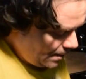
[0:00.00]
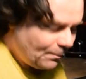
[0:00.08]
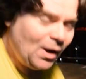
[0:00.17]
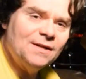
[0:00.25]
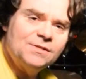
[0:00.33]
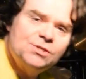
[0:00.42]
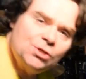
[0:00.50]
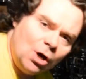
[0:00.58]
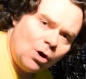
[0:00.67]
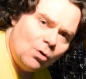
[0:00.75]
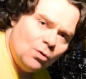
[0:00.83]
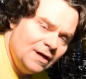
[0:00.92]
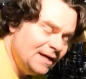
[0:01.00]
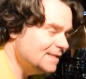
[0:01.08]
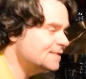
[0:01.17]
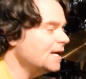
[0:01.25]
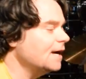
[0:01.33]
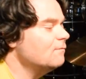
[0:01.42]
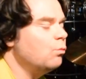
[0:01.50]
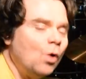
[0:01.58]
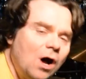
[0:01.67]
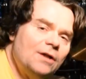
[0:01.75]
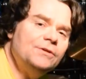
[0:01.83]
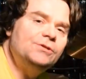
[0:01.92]
But so, instead of
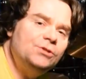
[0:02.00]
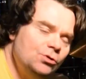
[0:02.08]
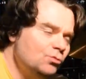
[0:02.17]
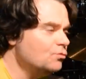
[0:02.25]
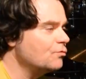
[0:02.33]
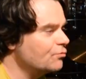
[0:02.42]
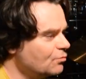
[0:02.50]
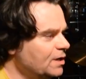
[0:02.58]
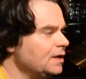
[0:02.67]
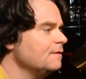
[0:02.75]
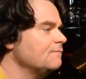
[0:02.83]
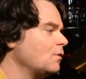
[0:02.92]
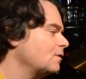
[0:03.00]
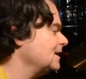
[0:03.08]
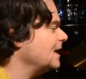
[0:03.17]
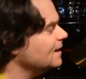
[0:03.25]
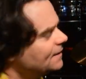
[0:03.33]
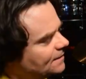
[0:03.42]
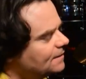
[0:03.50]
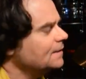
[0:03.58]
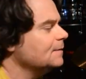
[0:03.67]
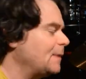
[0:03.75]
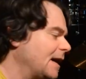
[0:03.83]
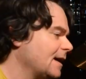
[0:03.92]
1, 2, 3, and